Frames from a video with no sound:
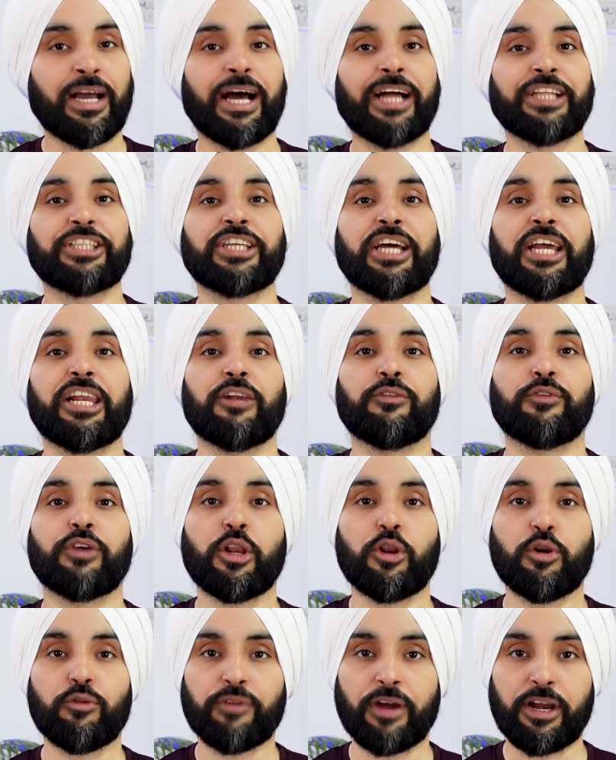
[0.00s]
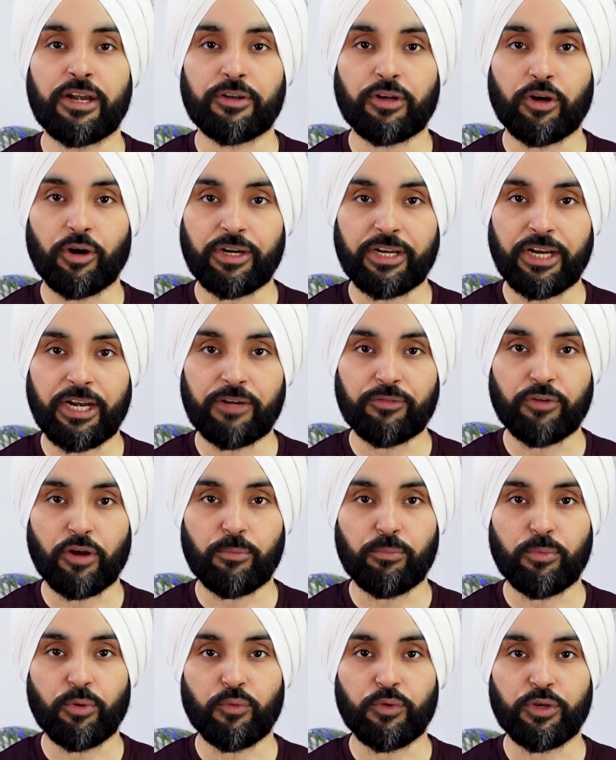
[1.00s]
A channel where you'll find content for
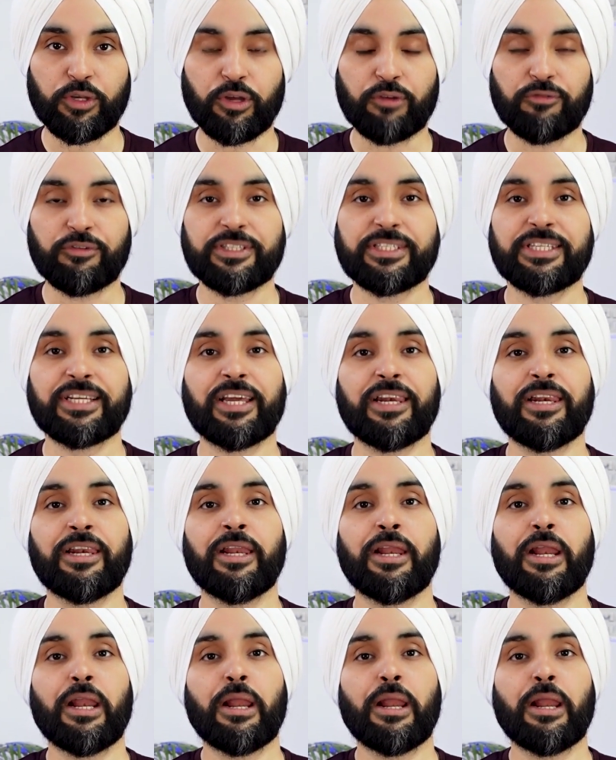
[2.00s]
improving your physical,